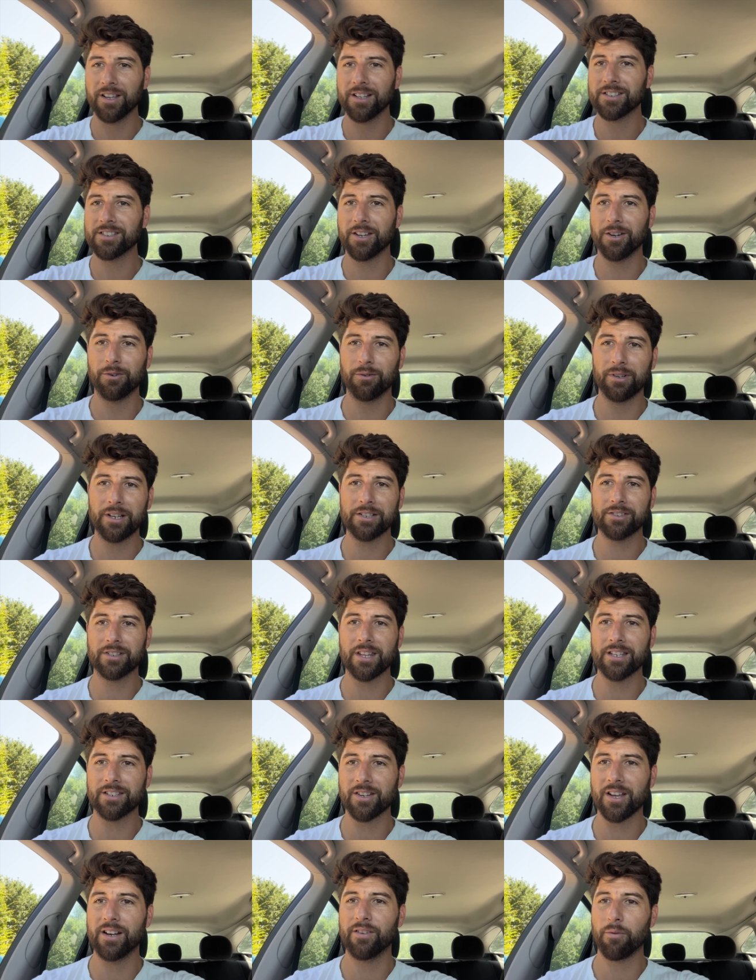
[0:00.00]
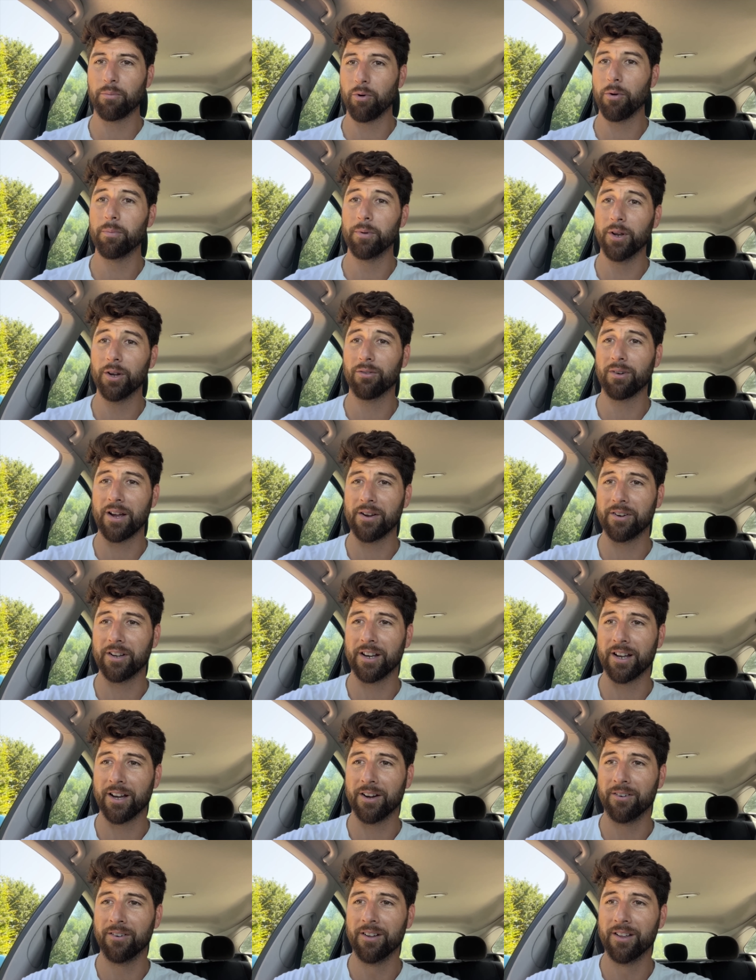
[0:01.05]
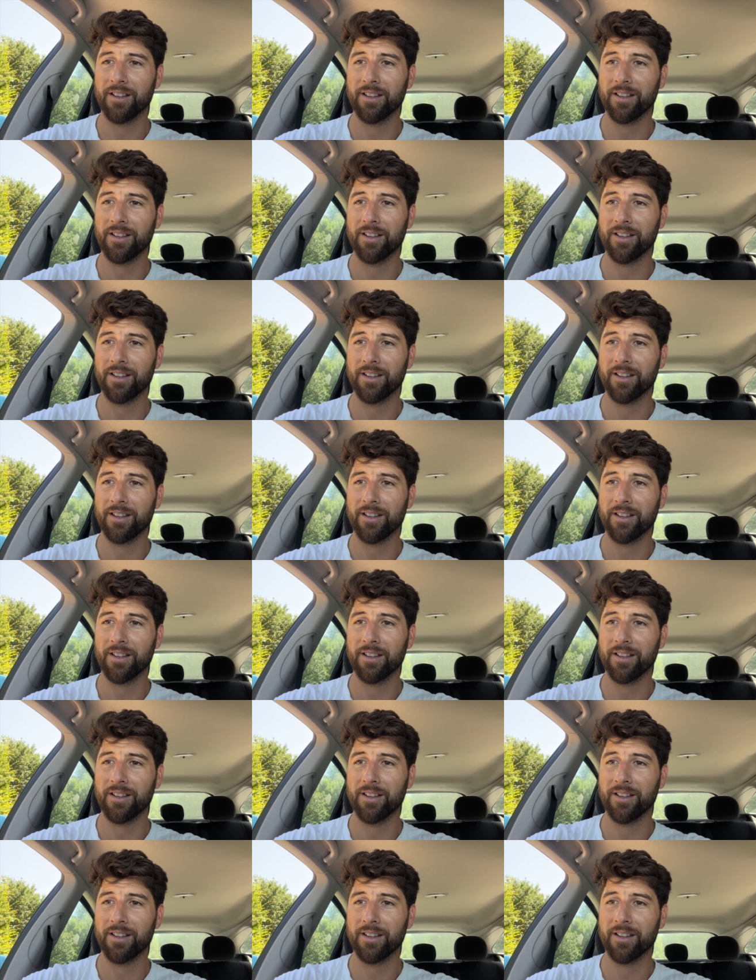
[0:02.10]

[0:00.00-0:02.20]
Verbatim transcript: So let's, let's go and have a proper look around it now.